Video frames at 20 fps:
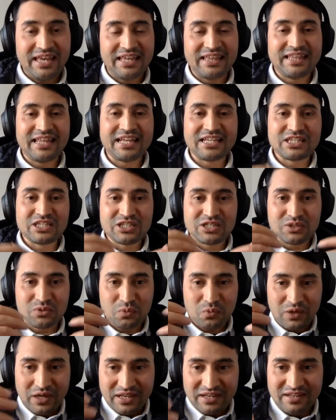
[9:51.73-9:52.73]
And
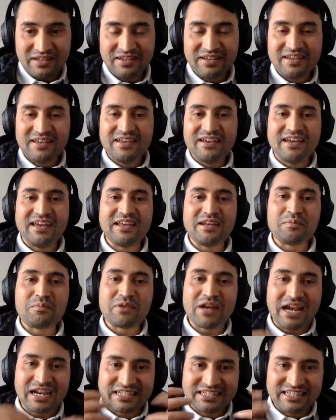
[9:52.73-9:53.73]
that's when,
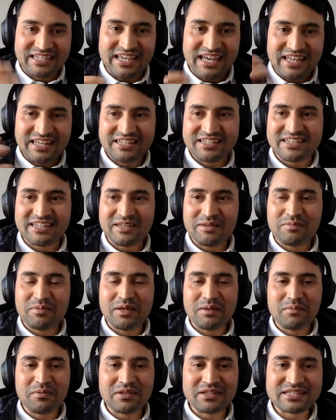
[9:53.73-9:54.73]
in practicality,
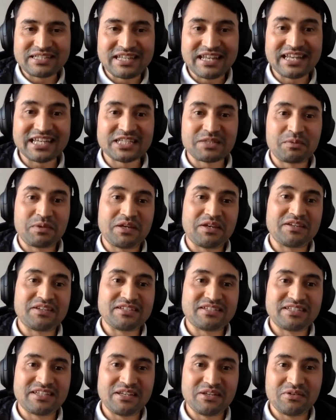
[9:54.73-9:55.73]
people still
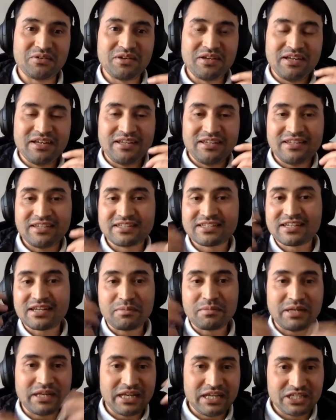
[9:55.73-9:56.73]
experience, you know,
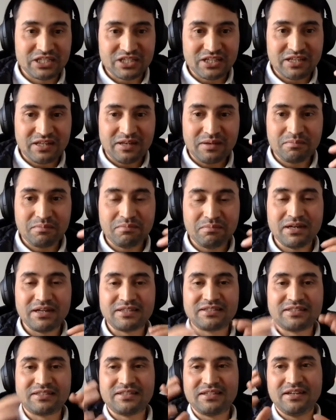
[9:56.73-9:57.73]
discrimination.
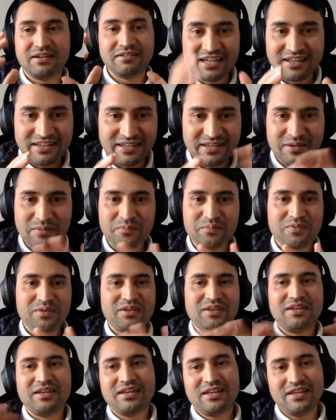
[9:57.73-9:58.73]
But legally,
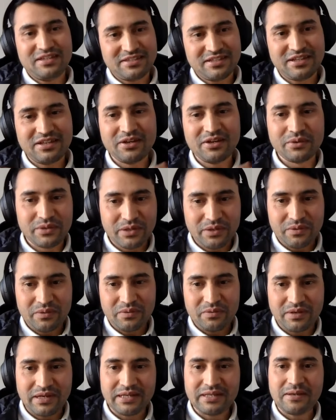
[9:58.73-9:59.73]
it's a no-no,
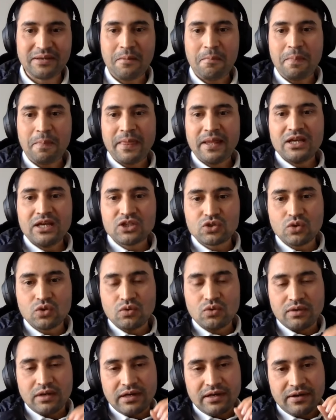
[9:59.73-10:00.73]
right?
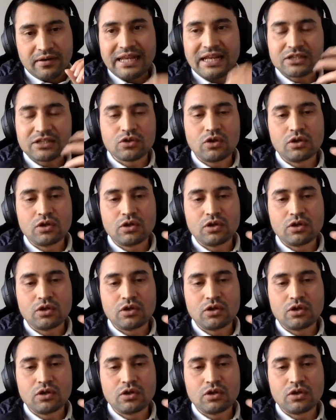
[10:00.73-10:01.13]
So that